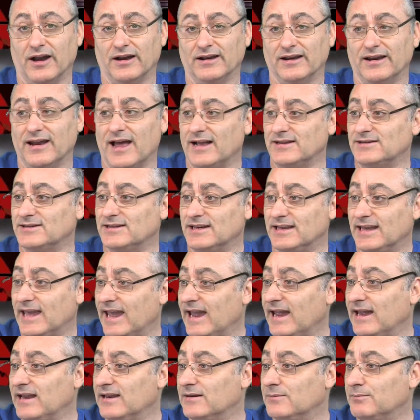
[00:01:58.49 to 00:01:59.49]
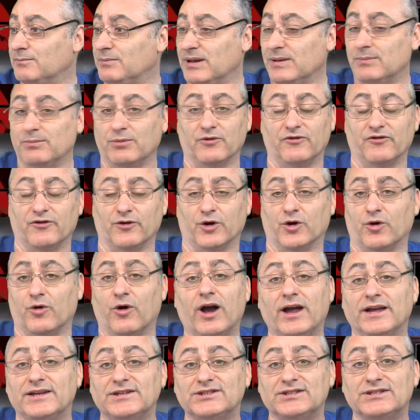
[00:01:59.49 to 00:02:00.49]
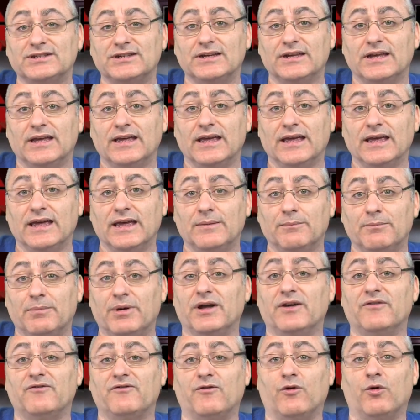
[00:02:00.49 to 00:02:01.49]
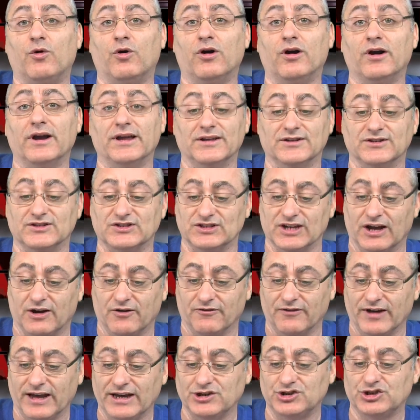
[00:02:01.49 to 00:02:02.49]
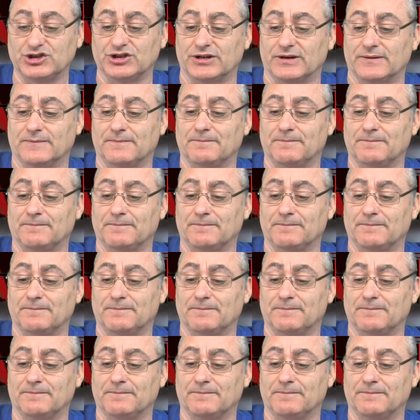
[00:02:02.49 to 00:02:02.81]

And not to gain people for Christ, but for his salvation.